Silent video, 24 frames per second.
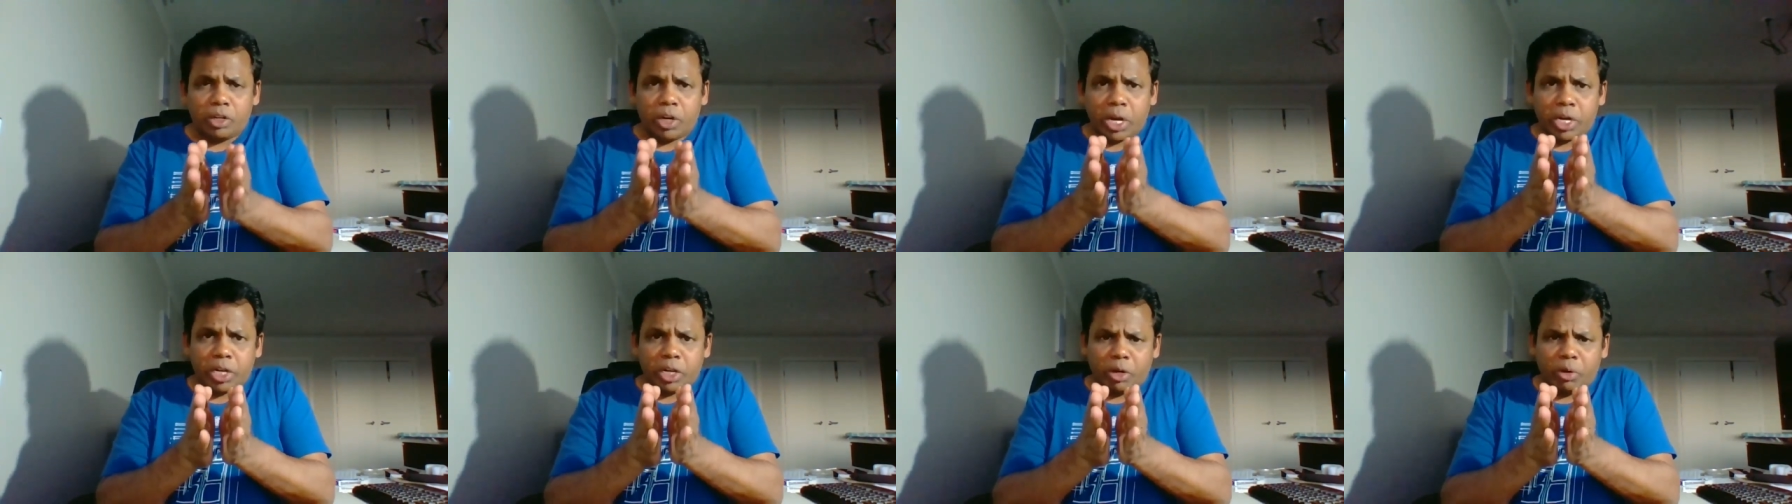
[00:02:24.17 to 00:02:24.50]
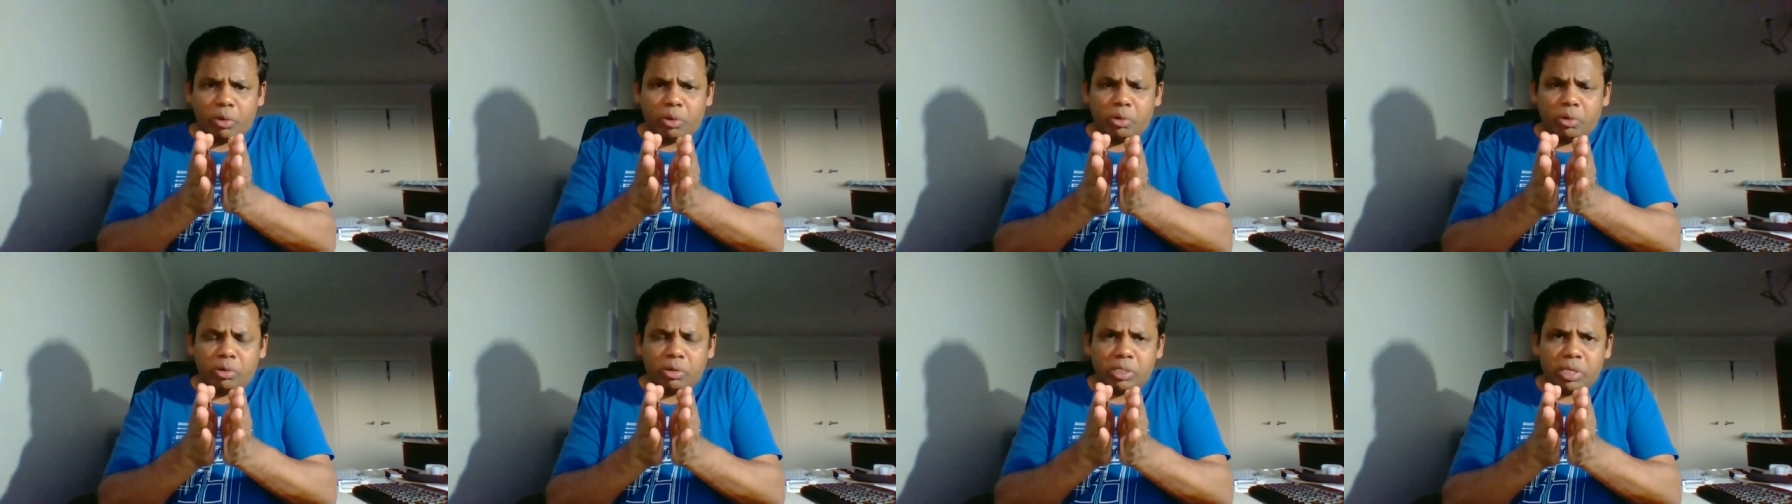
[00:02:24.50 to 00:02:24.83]
trying to
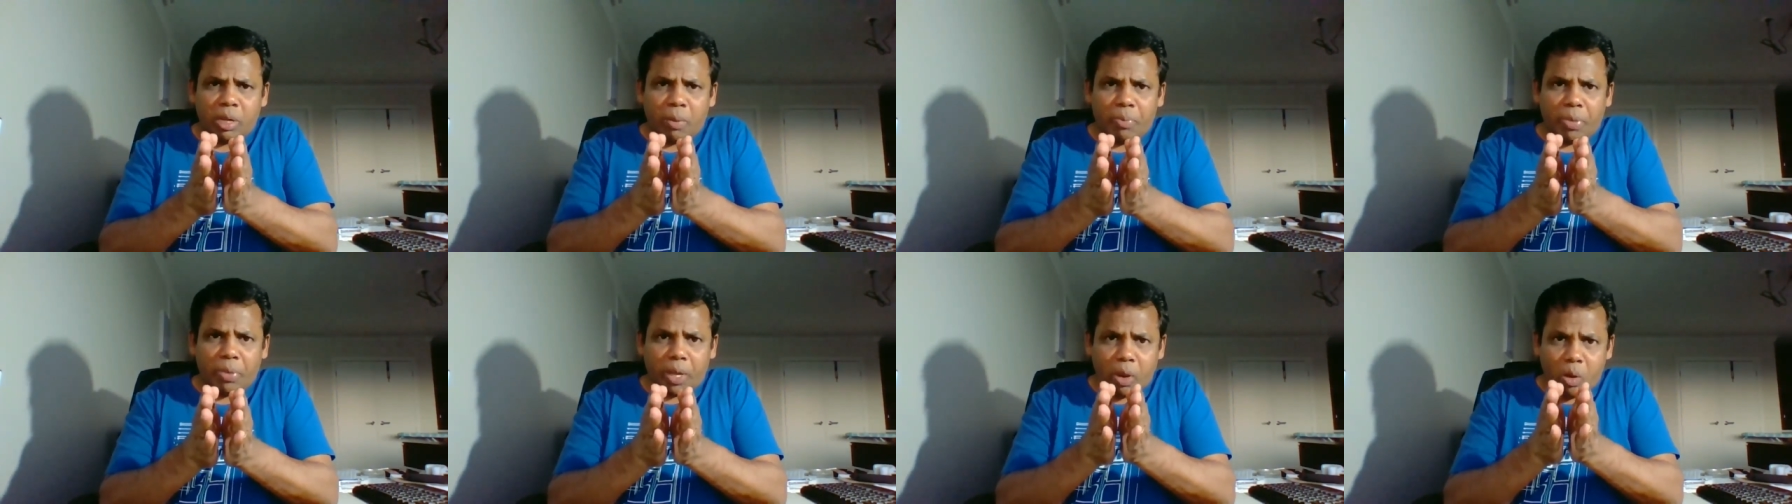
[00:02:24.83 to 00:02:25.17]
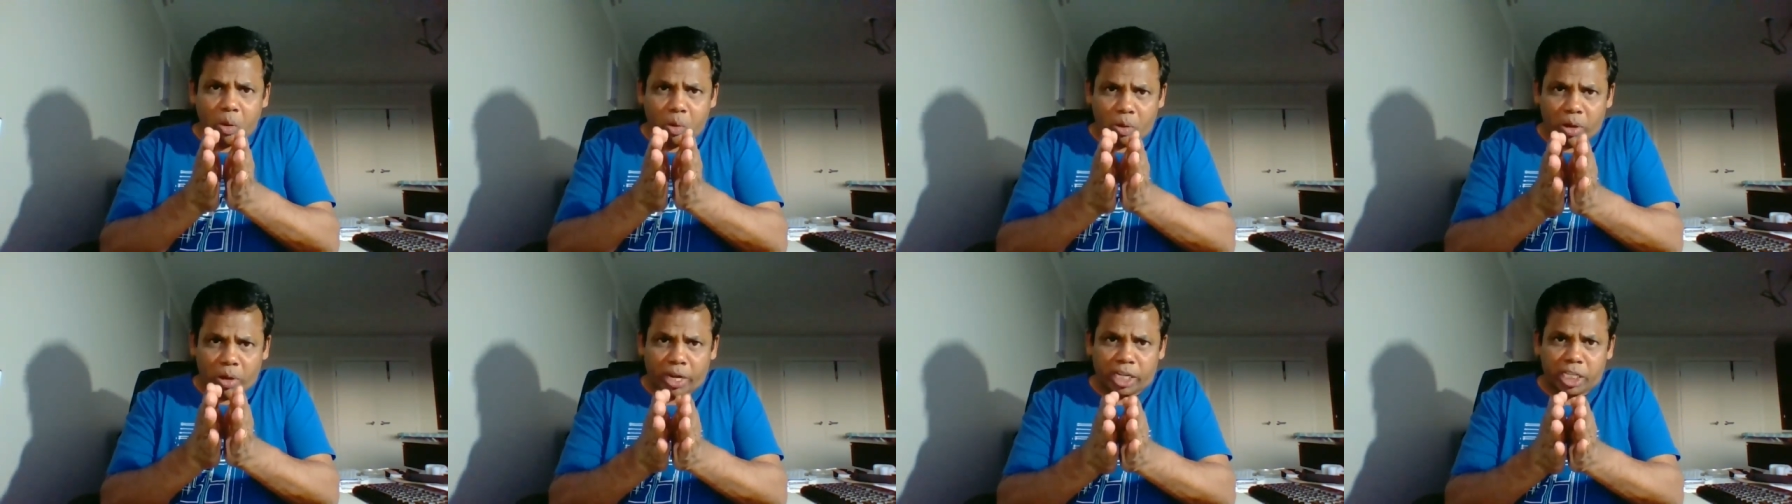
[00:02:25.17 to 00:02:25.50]
do something
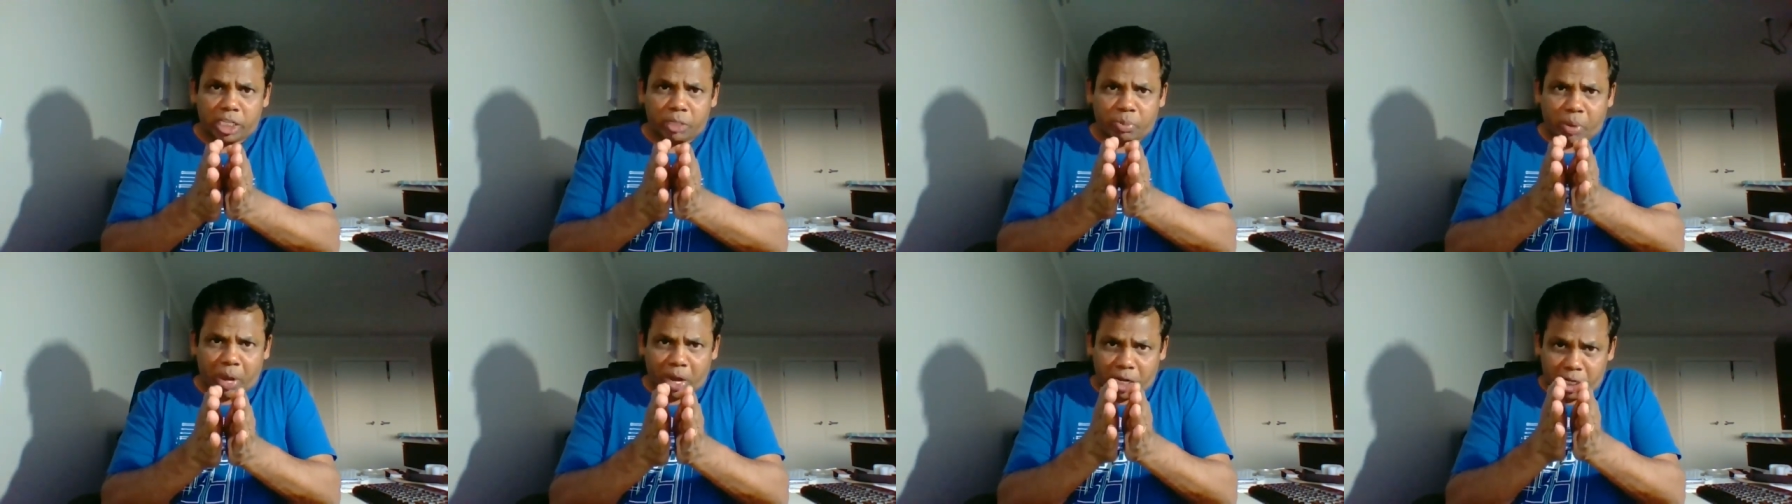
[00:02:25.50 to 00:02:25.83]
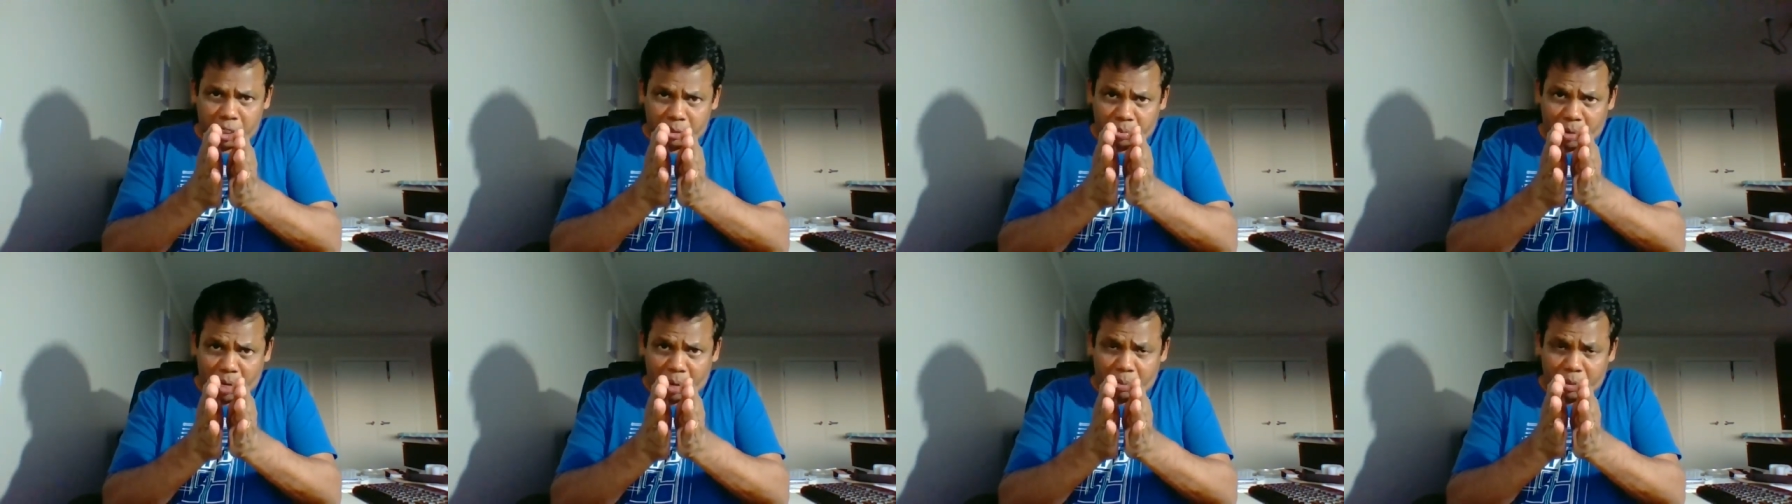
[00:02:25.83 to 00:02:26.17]
only in
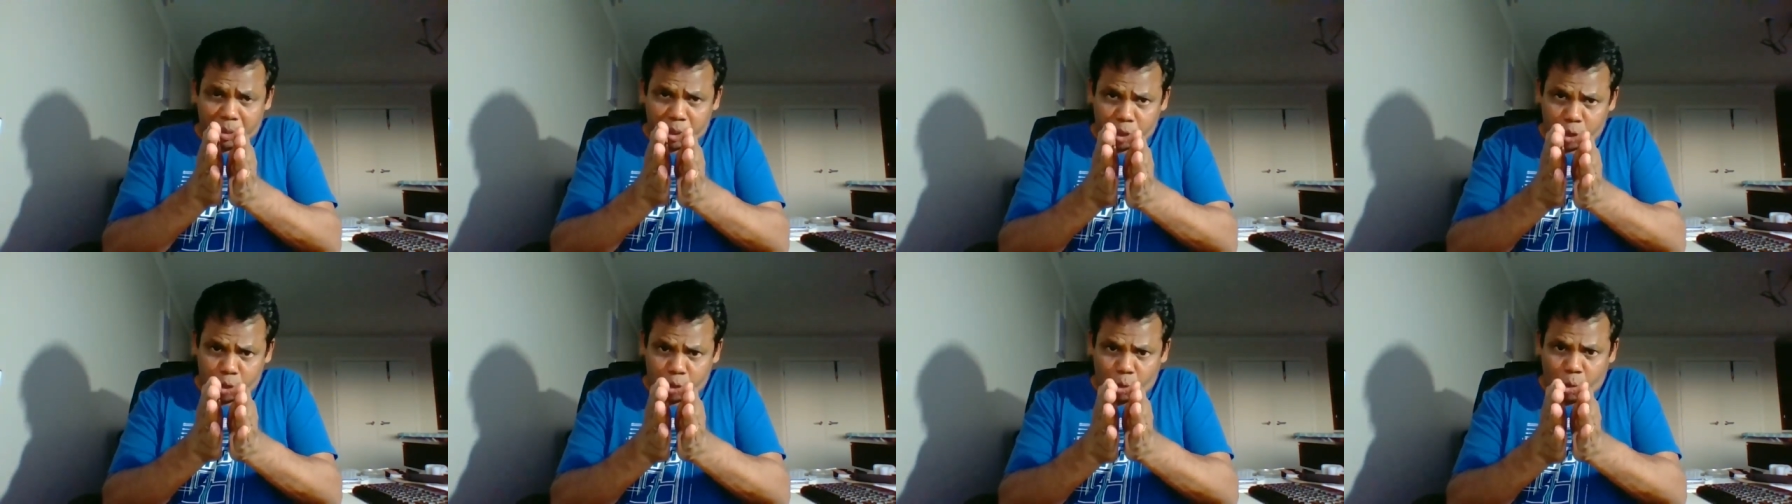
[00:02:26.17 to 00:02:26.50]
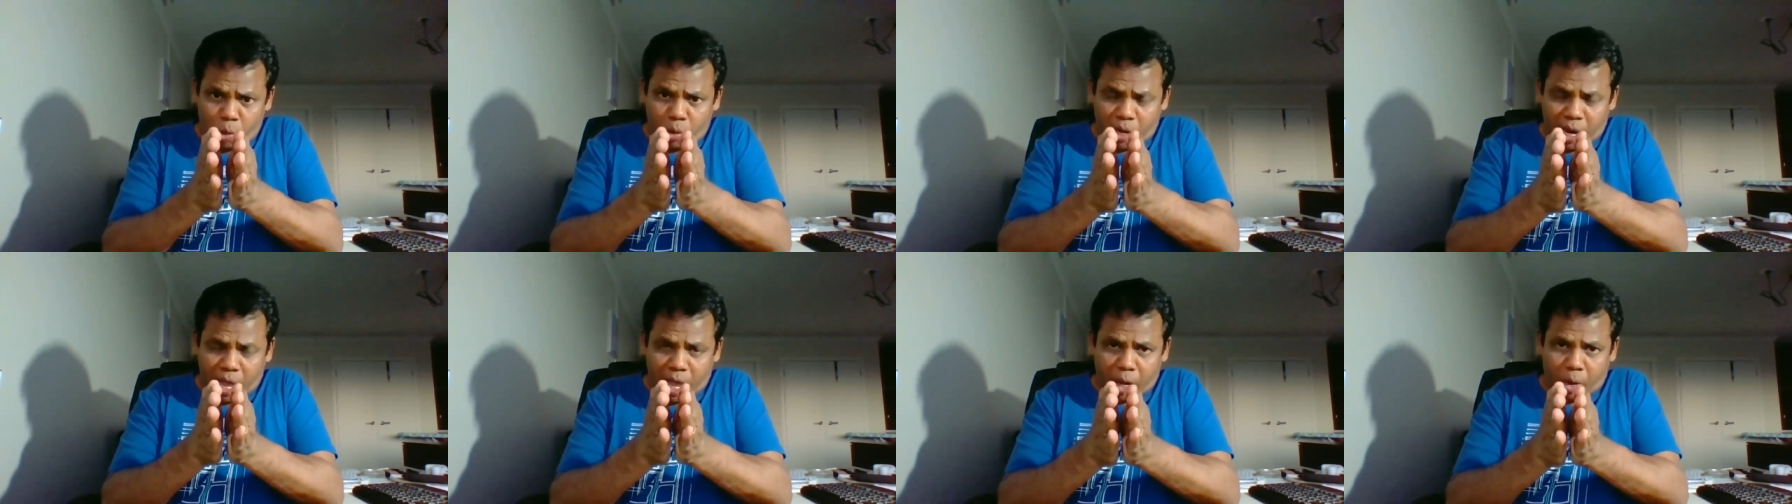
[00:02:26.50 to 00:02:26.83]
Spanish might be
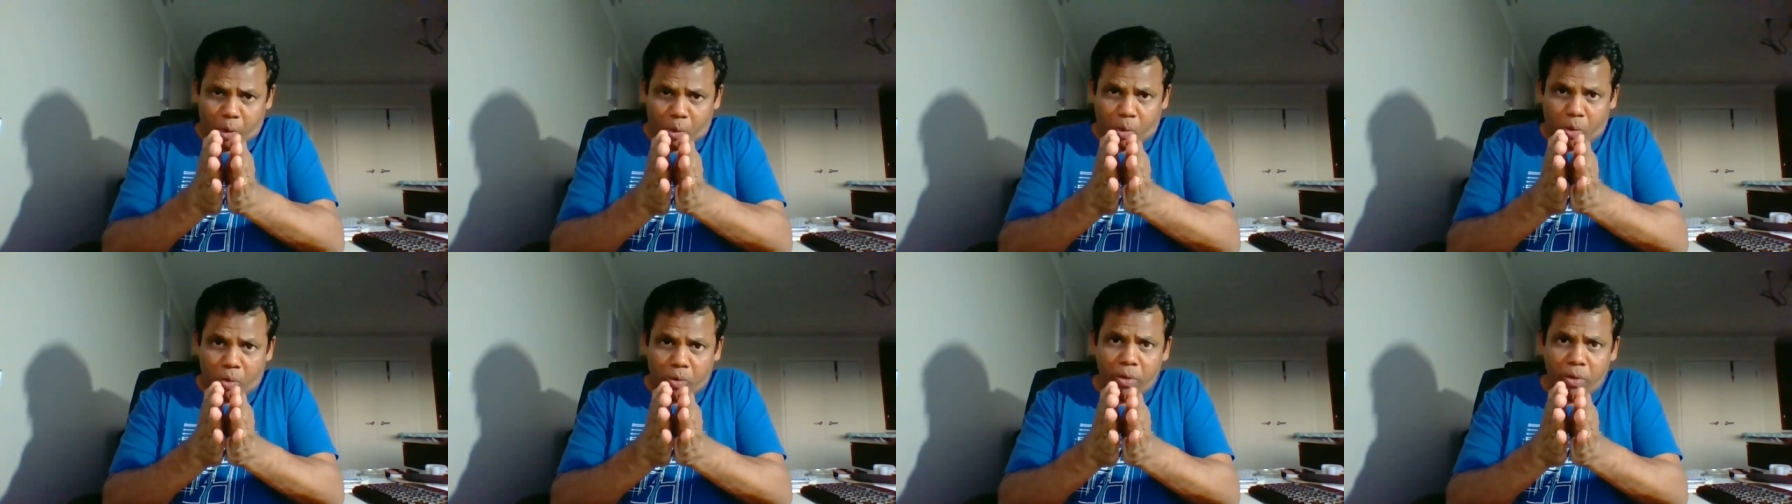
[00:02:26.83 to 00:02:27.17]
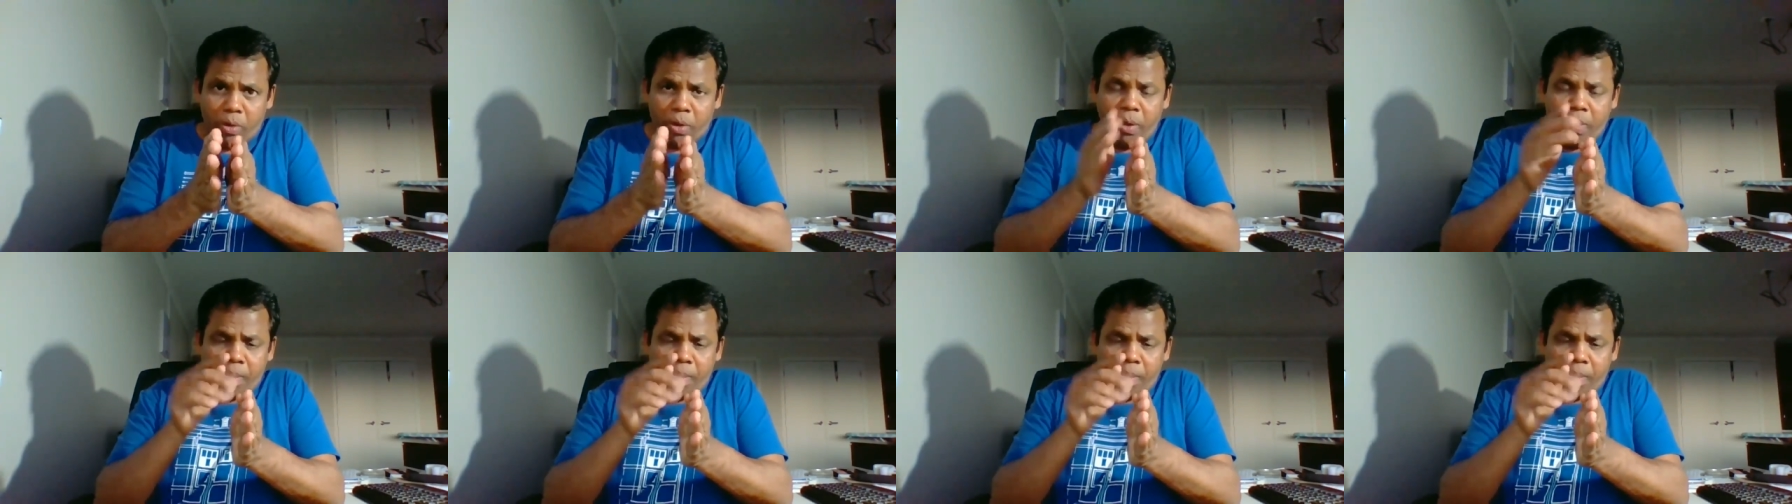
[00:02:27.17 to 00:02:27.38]
so narrow